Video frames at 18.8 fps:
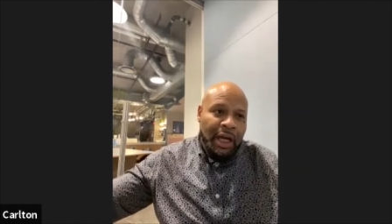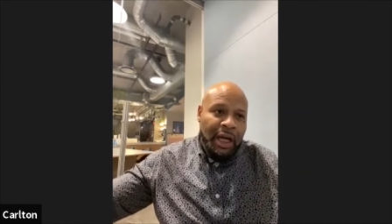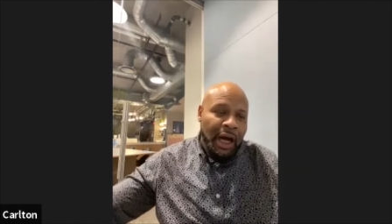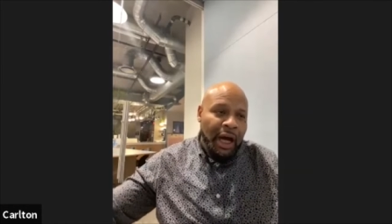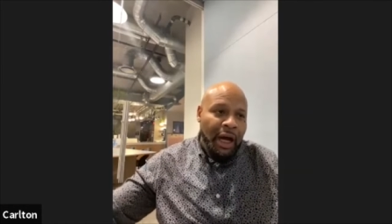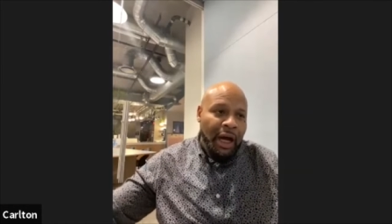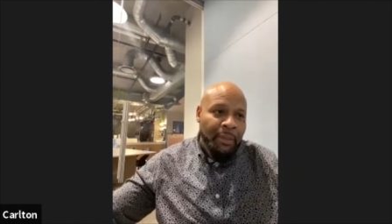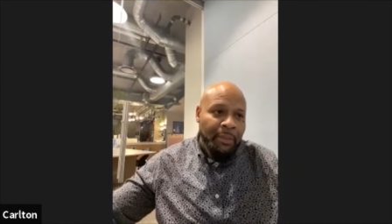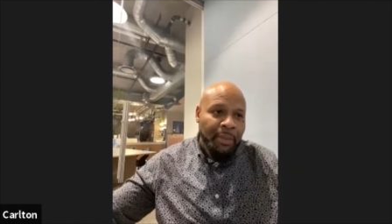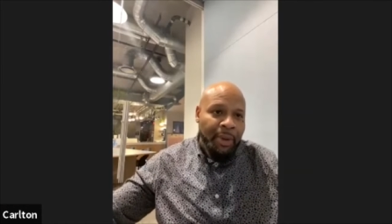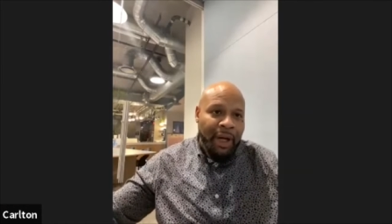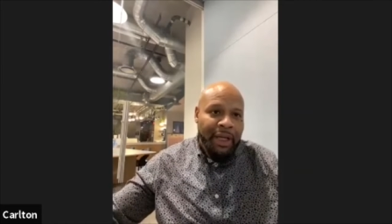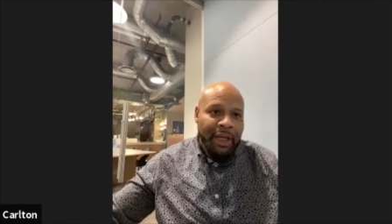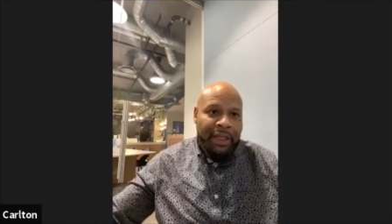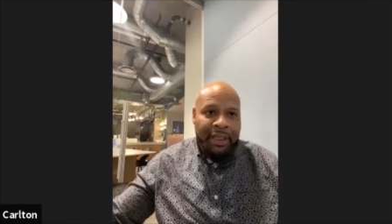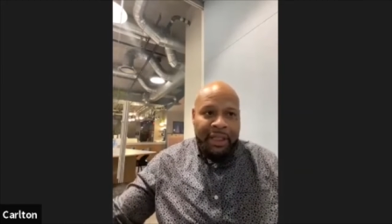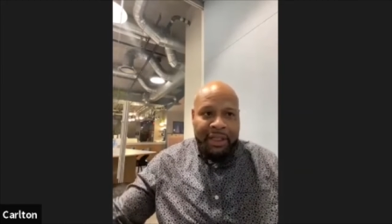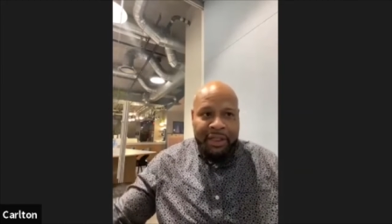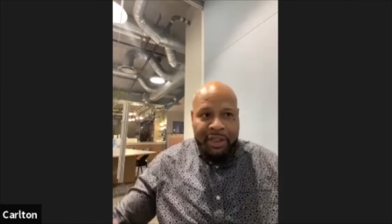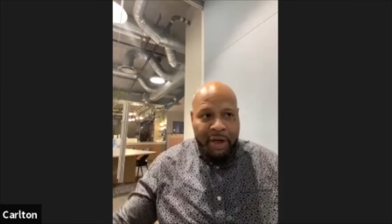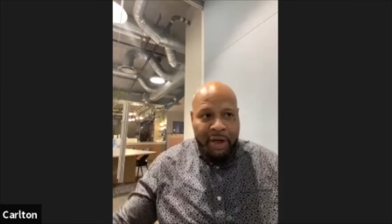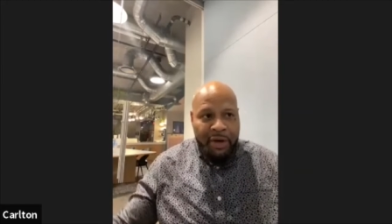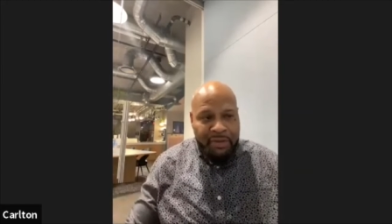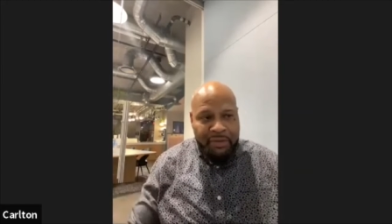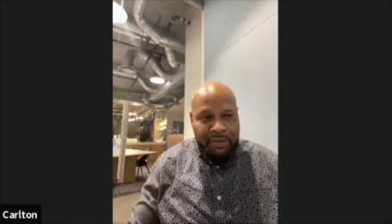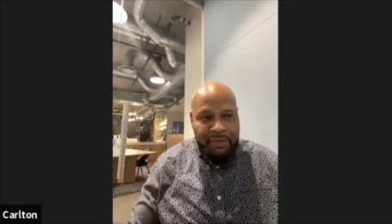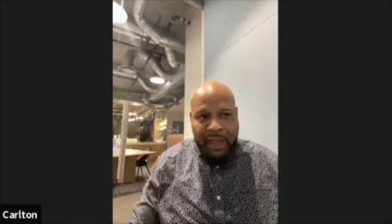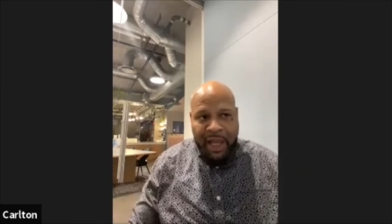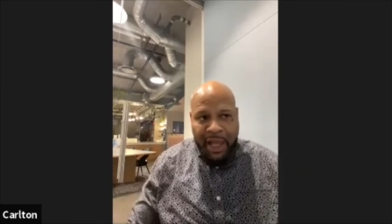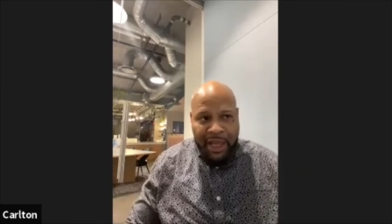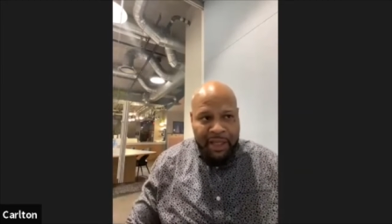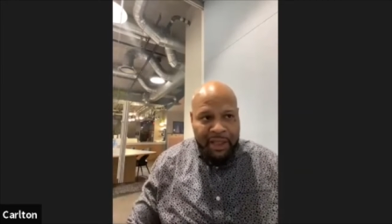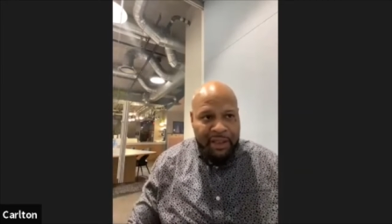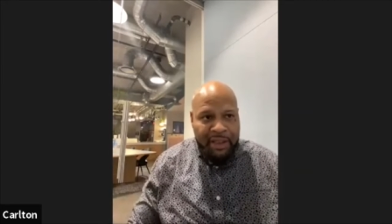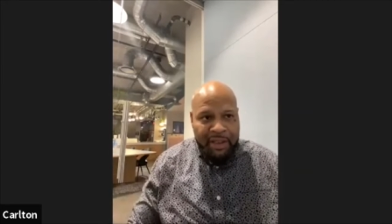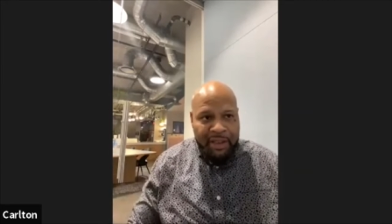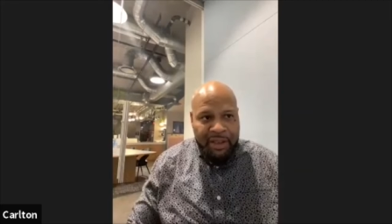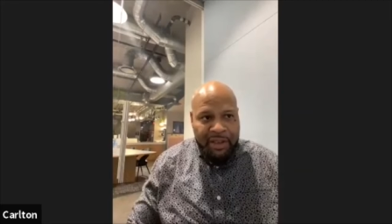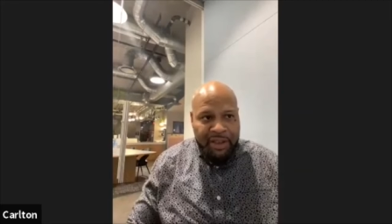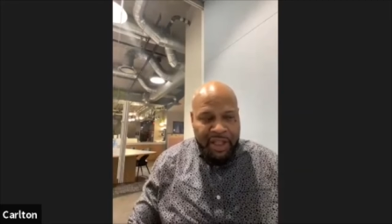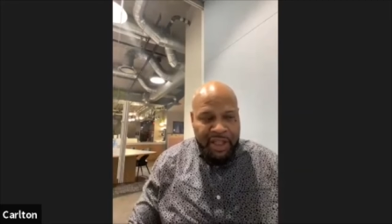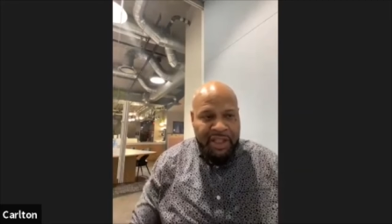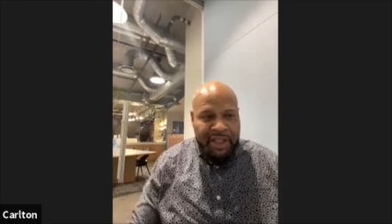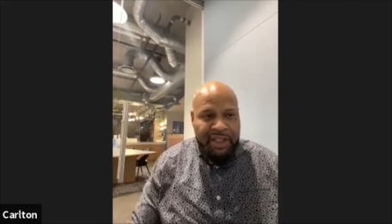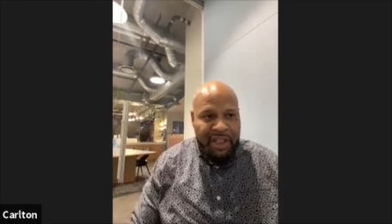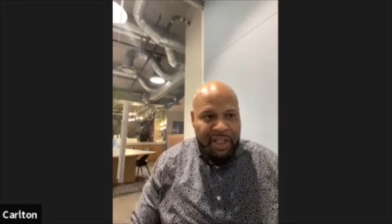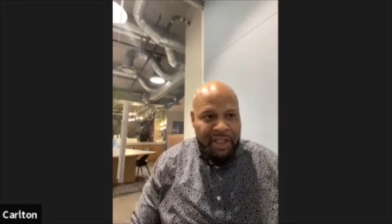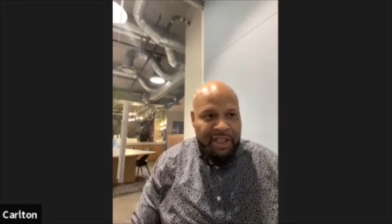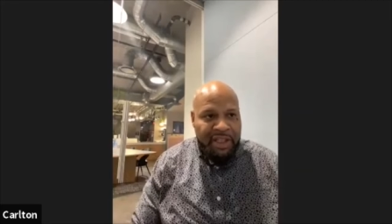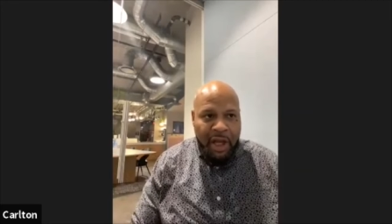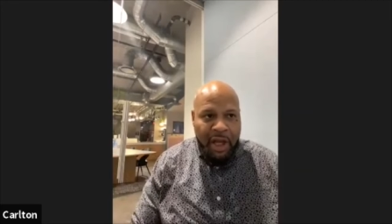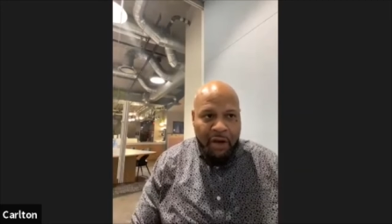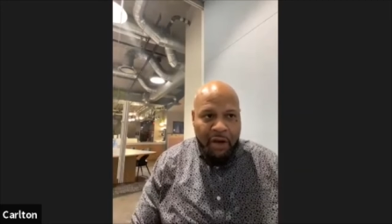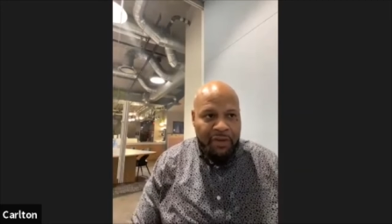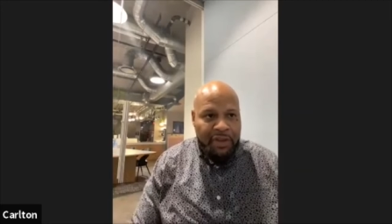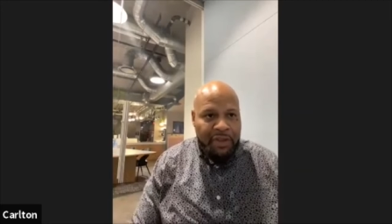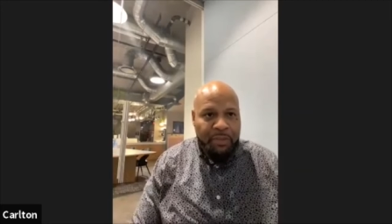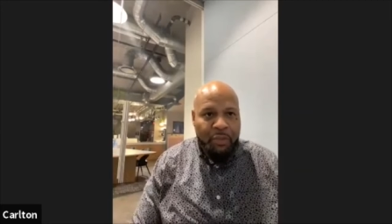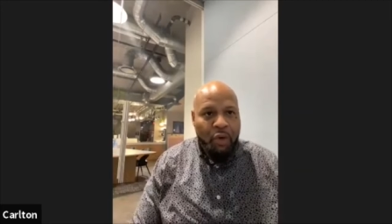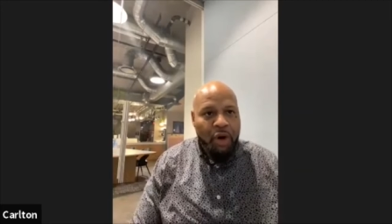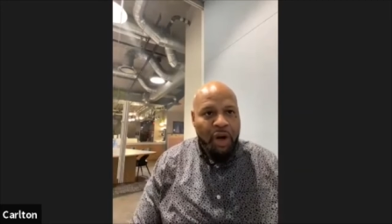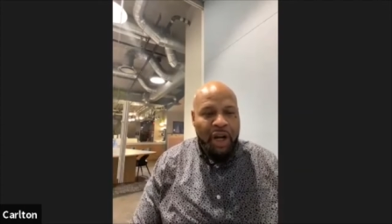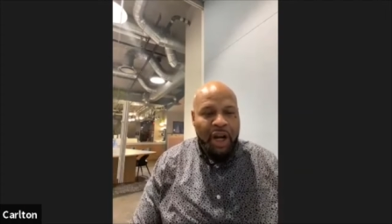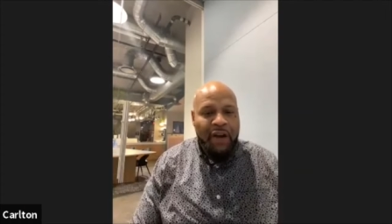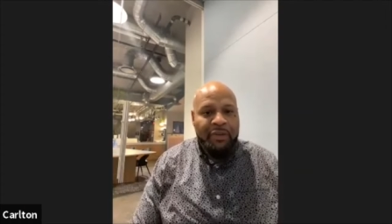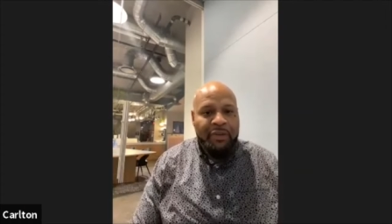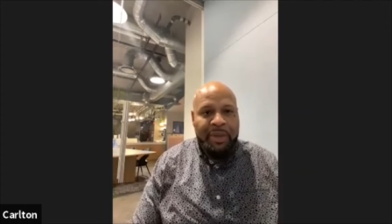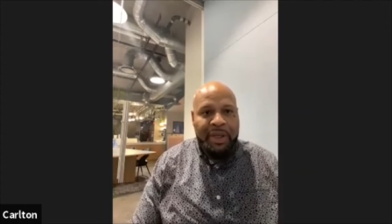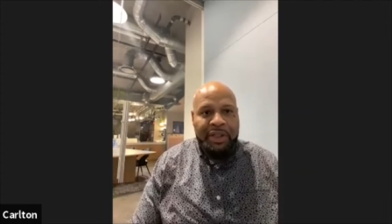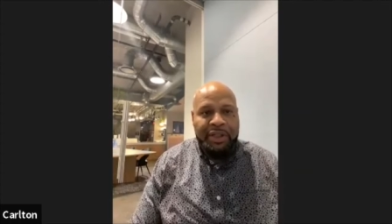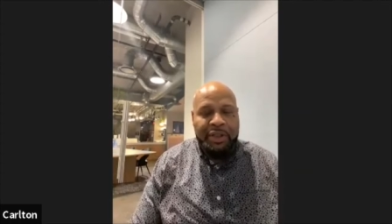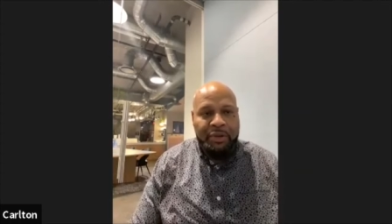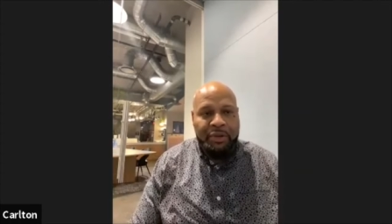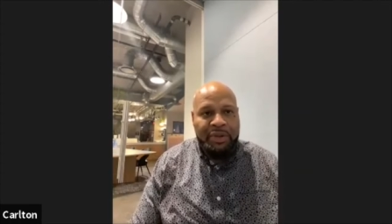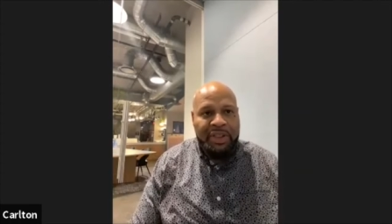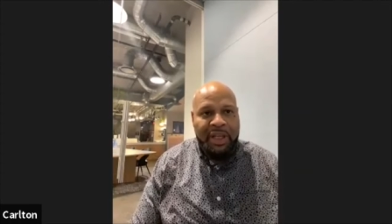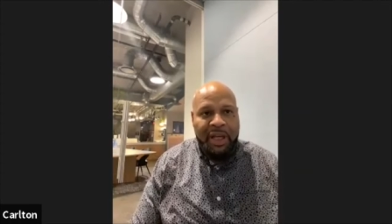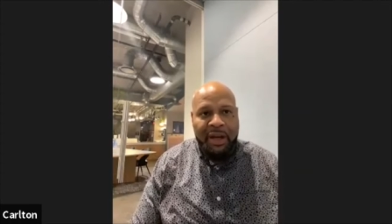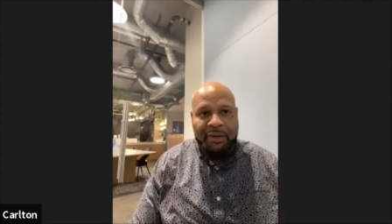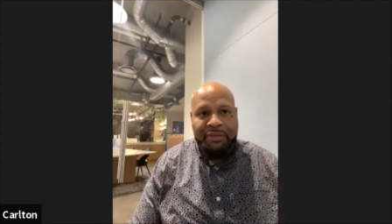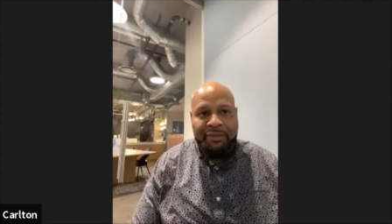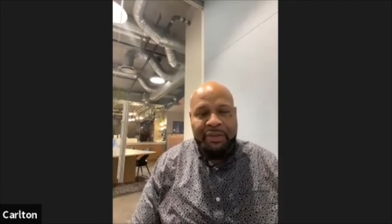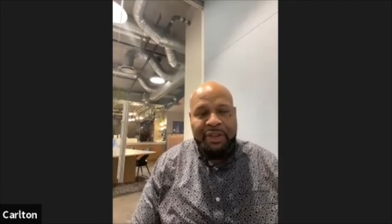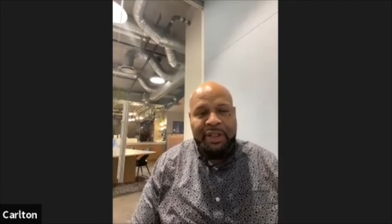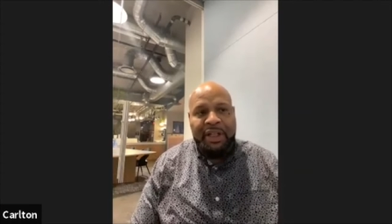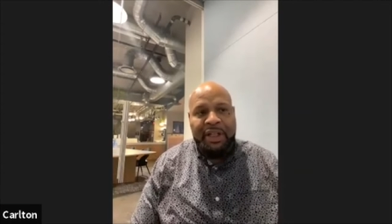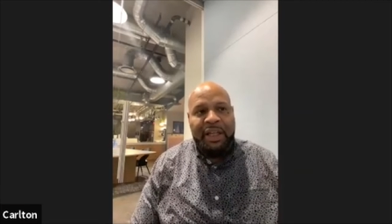But in terms of like DC itself, it's more governmental stuff.